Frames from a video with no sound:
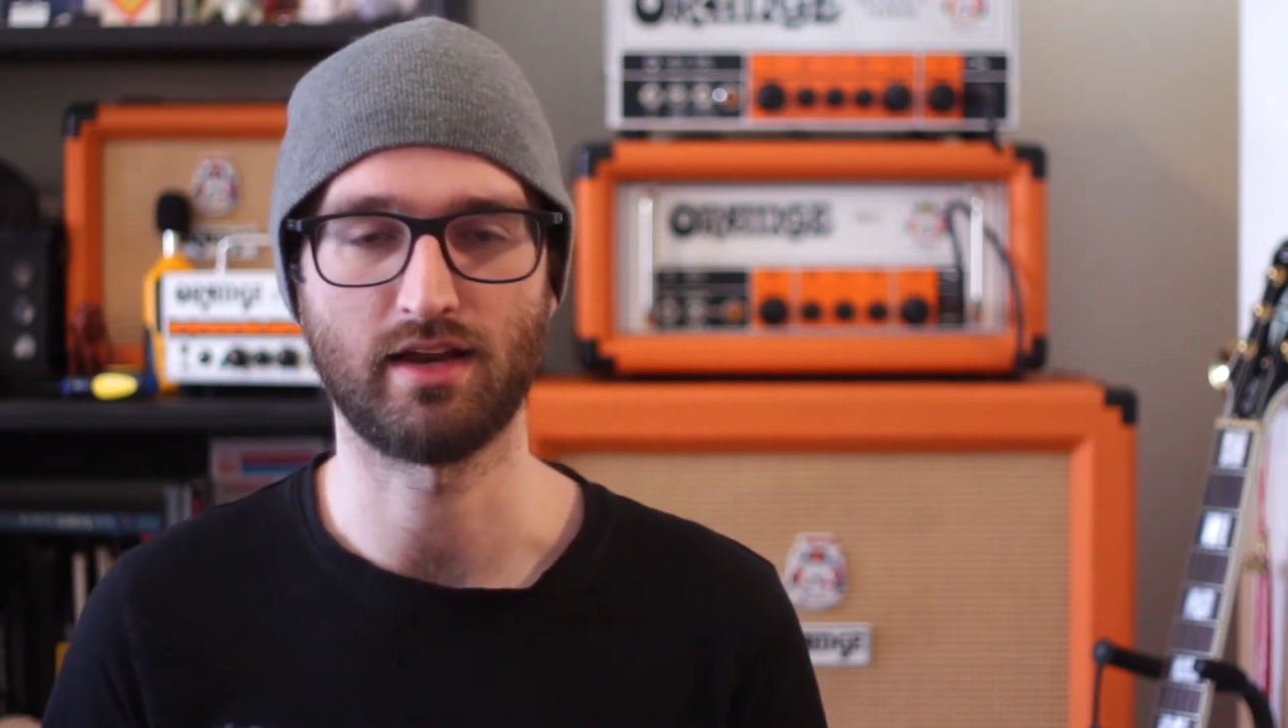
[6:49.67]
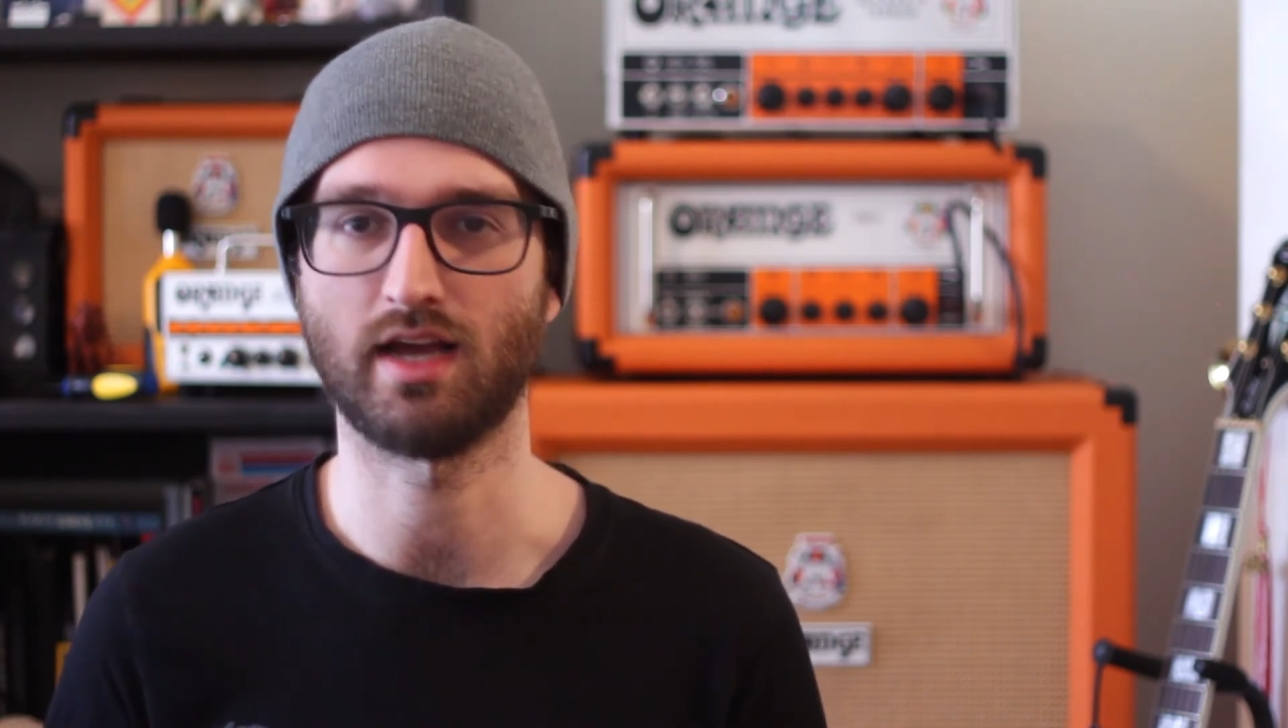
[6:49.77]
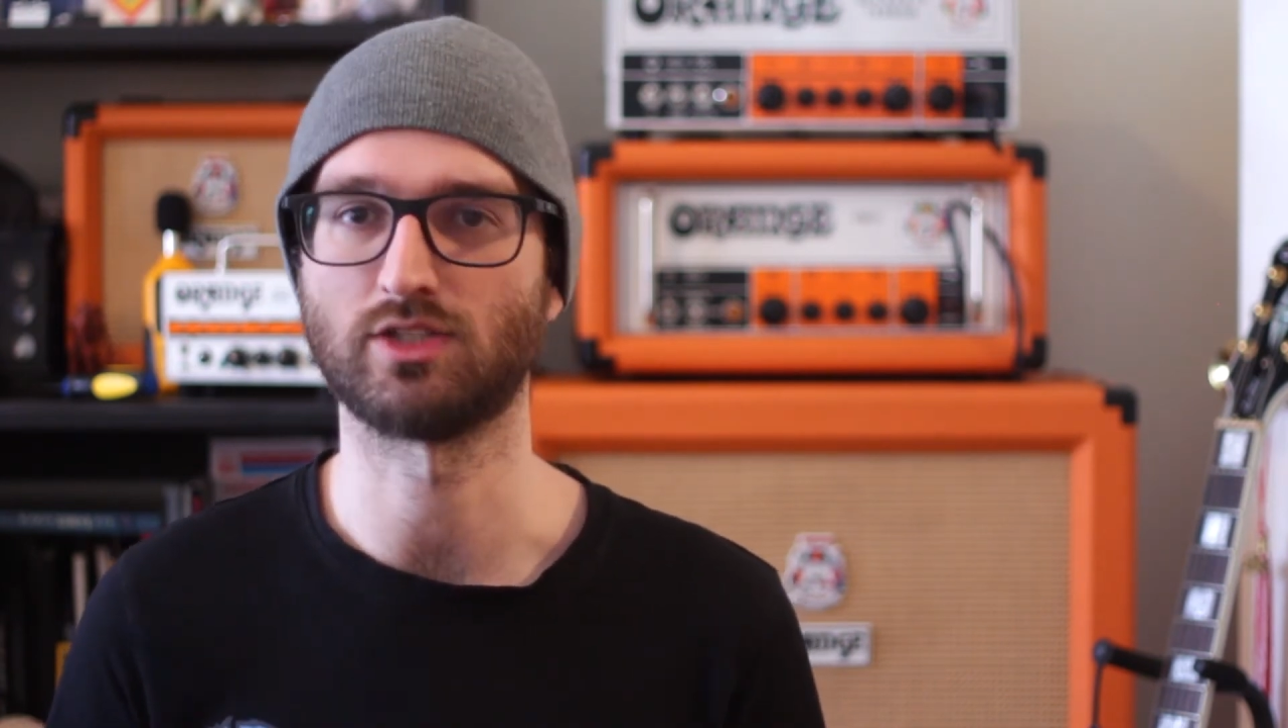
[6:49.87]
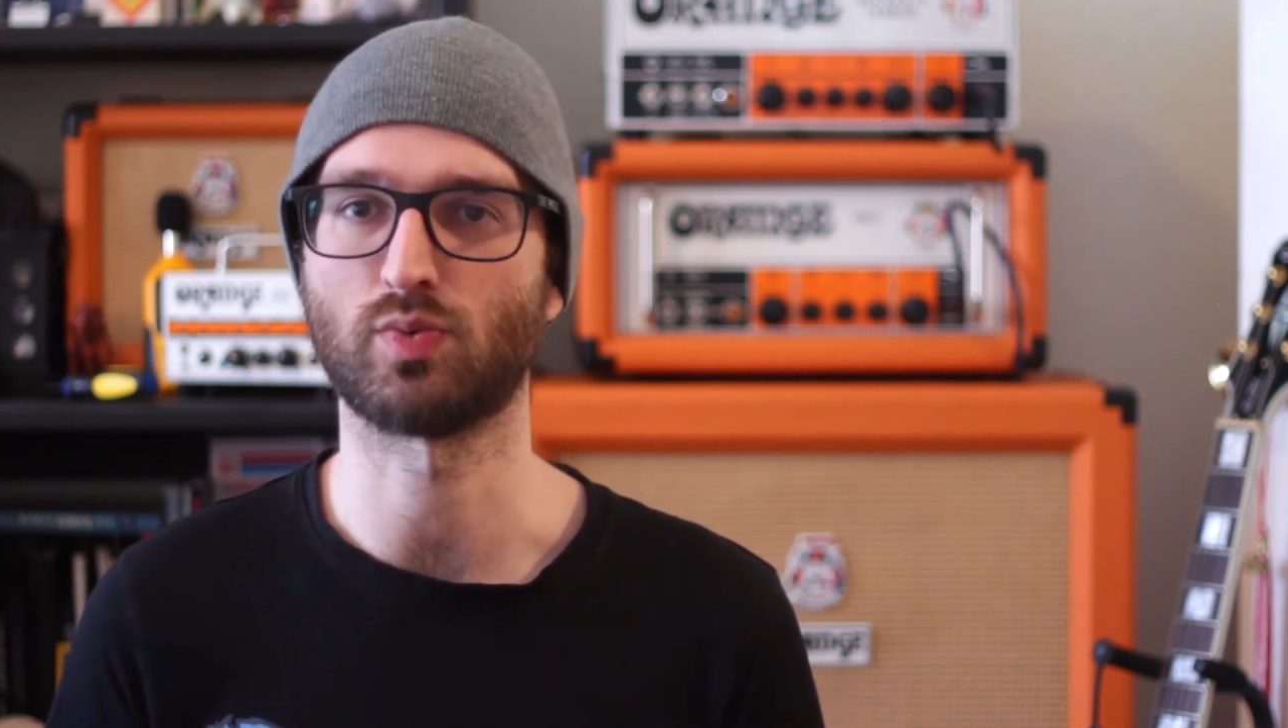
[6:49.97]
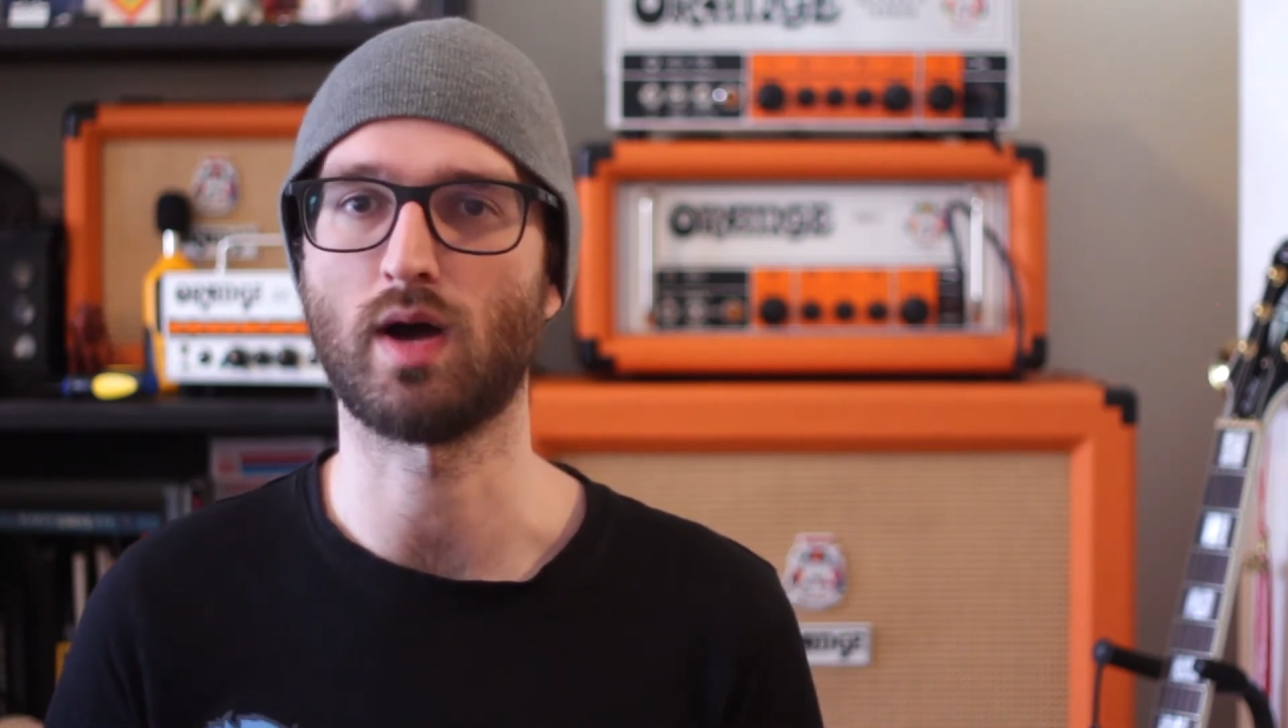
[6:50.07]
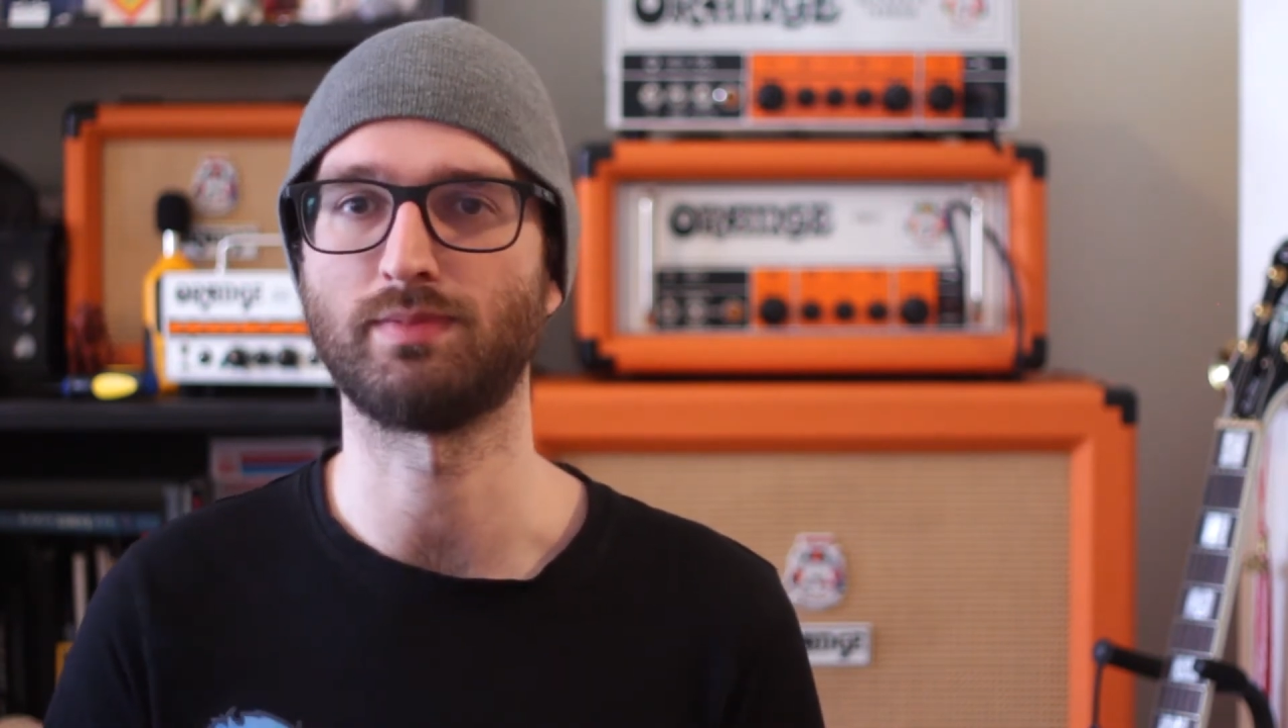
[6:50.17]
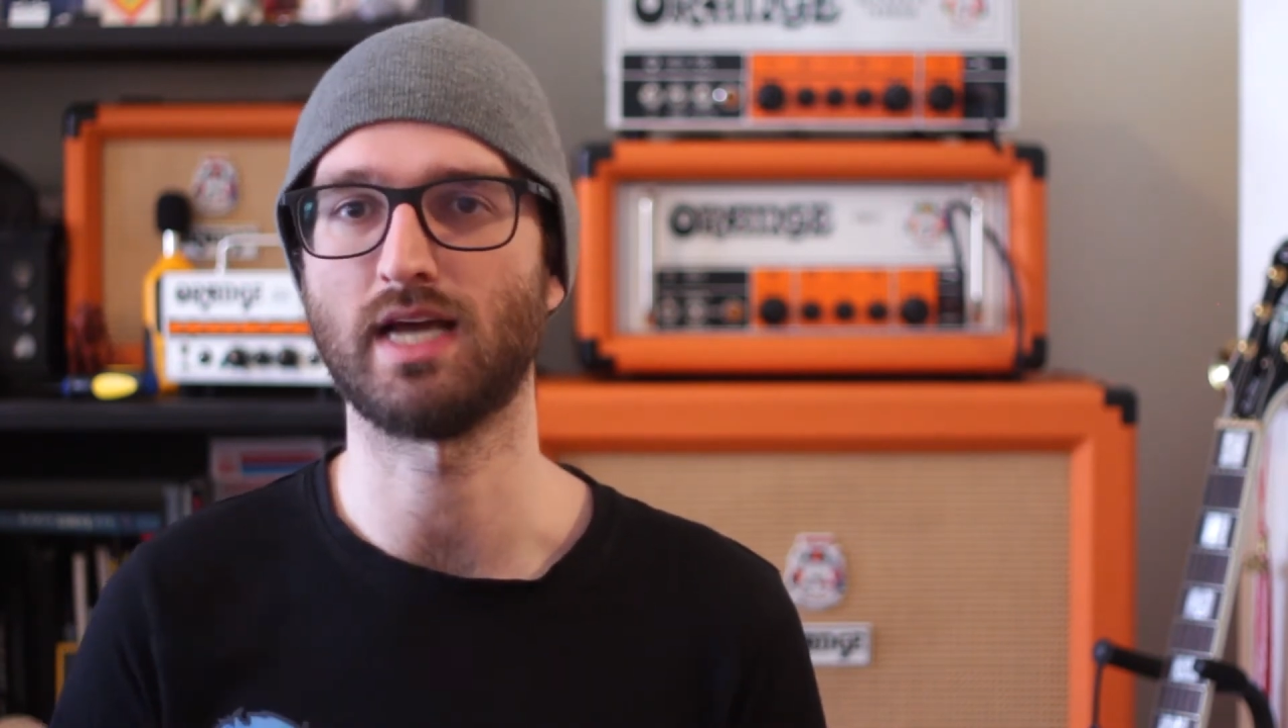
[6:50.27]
I swapped